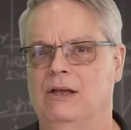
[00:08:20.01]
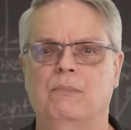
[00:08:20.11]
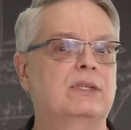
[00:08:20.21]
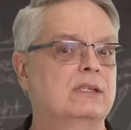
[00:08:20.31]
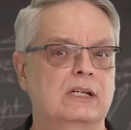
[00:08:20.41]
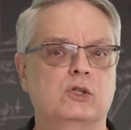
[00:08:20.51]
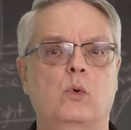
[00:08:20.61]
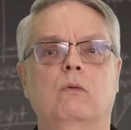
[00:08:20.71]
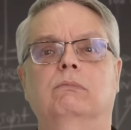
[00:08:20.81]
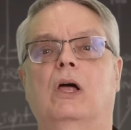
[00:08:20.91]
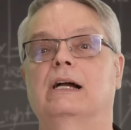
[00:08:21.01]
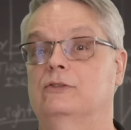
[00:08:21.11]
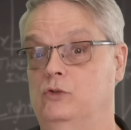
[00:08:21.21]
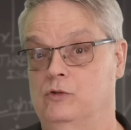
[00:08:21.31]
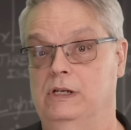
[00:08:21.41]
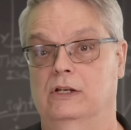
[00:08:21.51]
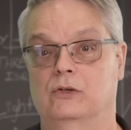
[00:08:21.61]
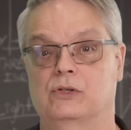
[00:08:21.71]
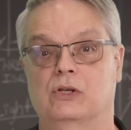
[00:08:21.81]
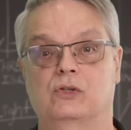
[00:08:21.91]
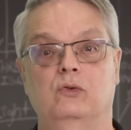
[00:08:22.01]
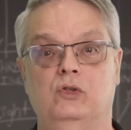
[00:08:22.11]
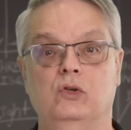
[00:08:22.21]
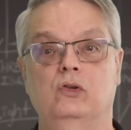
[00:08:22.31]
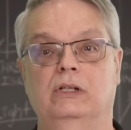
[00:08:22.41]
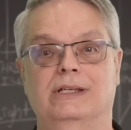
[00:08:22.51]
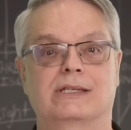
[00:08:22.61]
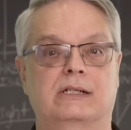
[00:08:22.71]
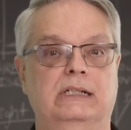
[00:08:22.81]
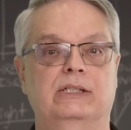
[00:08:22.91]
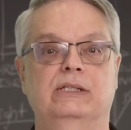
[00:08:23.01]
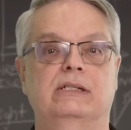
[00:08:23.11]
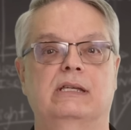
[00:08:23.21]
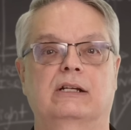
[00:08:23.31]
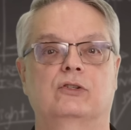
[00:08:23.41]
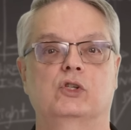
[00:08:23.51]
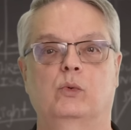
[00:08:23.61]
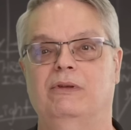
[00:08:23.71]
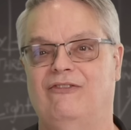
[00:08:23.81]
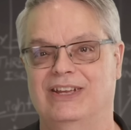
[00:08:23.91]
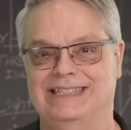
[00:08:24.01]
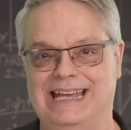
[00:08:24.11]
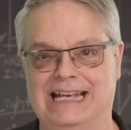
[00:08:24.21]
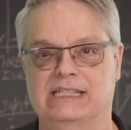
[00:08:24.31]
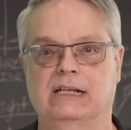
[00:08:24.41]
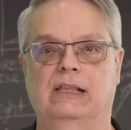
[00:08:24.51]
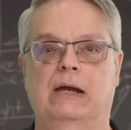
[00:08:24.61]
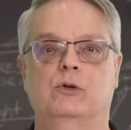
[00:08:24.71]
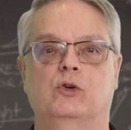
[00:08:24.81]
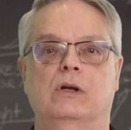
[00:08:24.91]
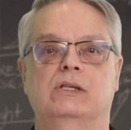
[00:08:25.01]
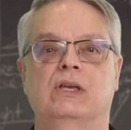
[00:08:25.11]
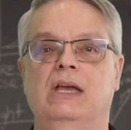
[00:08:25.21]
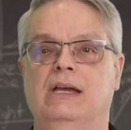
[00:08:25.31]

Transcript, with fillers: But the dust won't block neutrinos, so DUNE and its cousin detectors will be fantastic laboratories